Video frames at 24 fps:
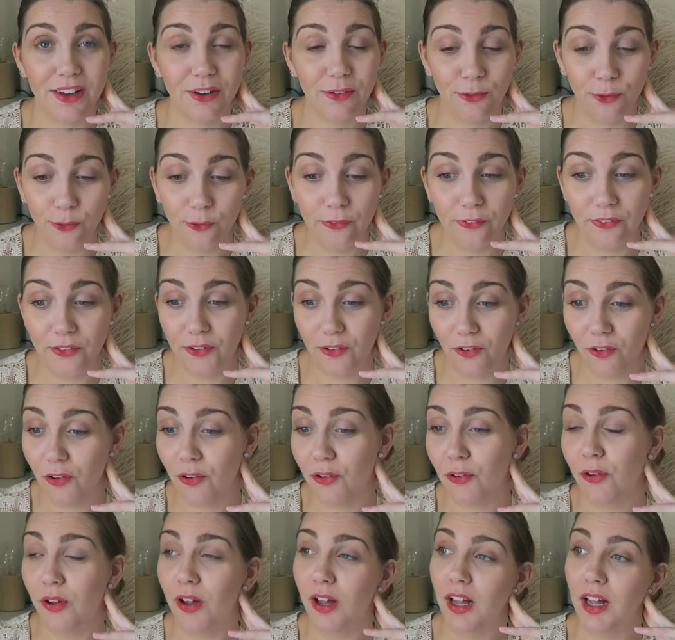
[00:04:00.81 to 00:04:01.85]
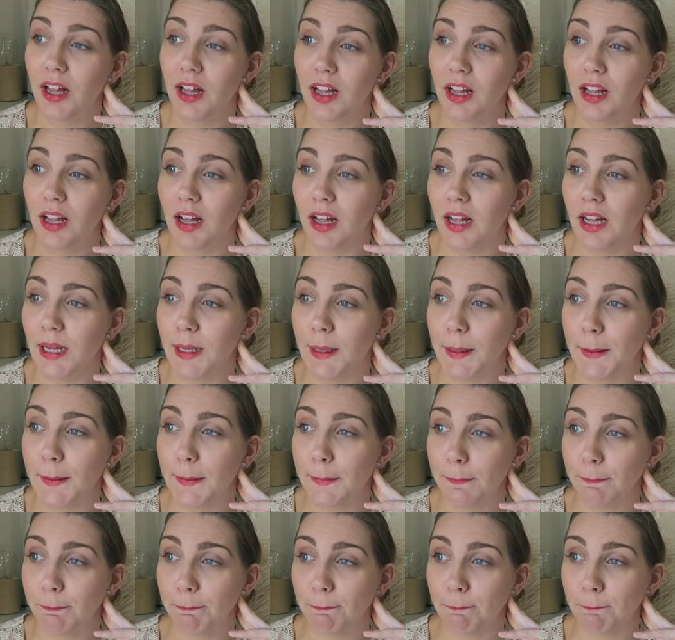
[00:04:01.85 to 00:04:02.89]
I told the girl.
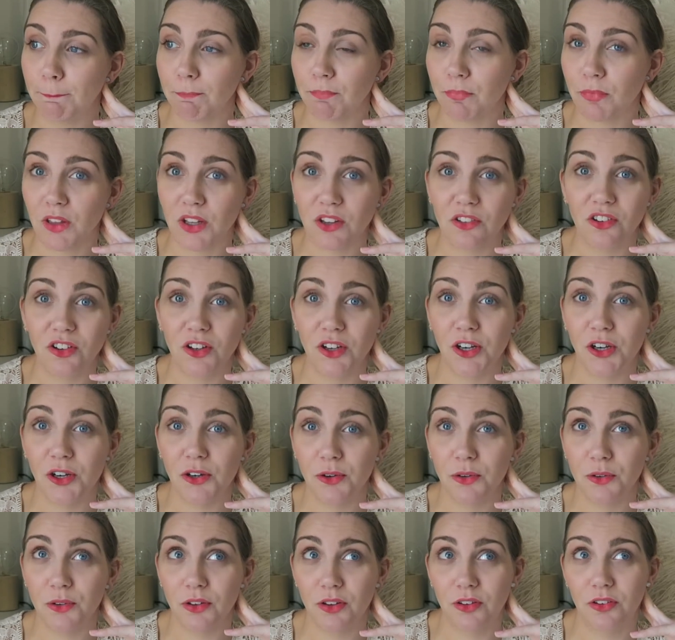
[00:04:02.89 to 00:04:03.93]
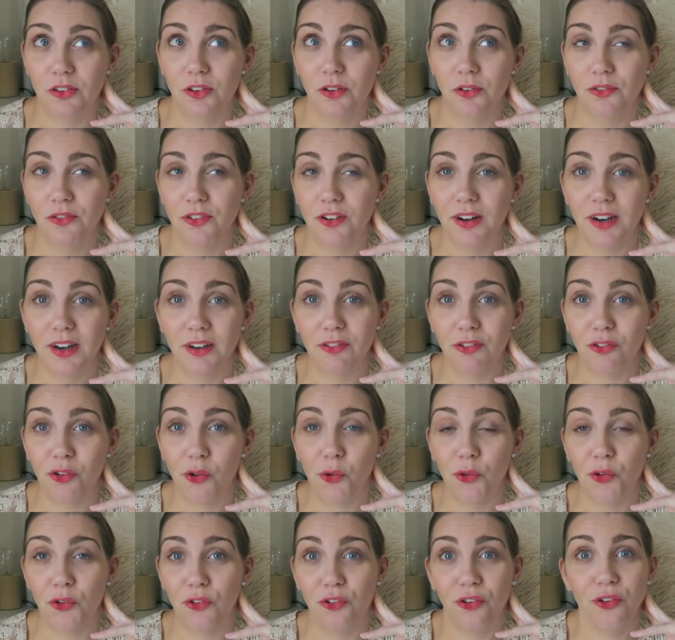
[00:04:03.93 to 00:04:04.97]
So far I've
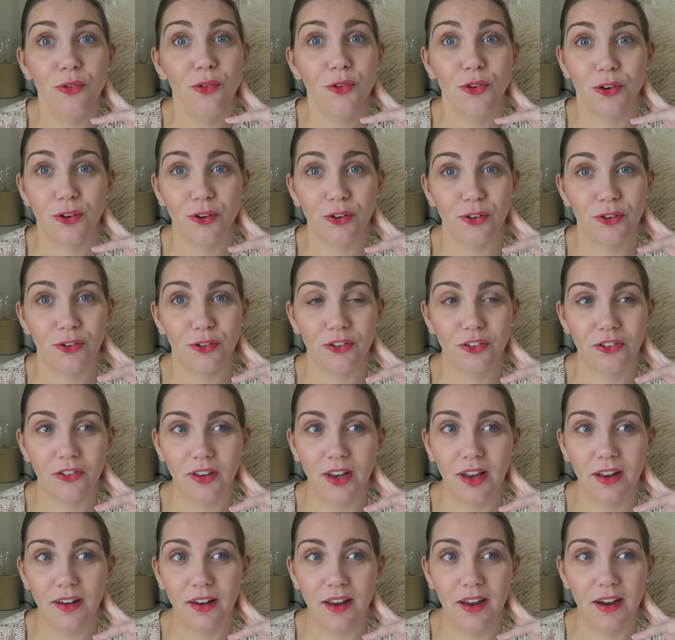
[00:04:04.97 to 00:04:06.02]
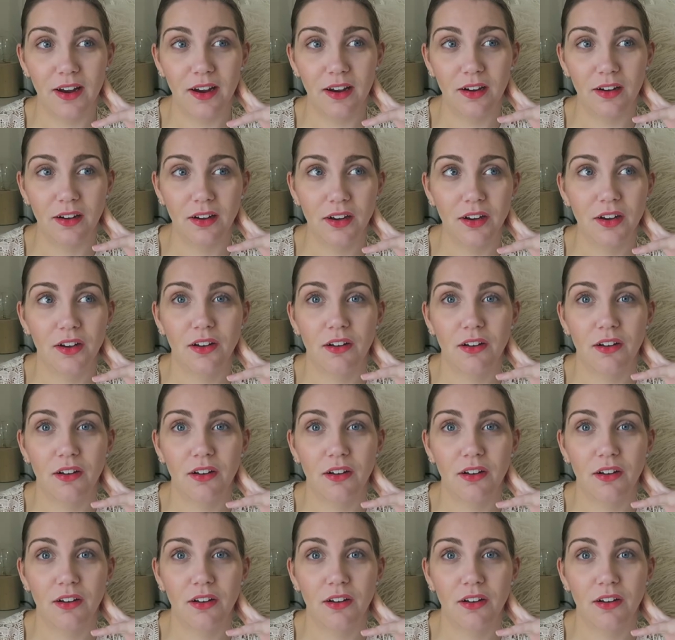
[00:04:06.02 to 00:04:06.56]
told two girls that their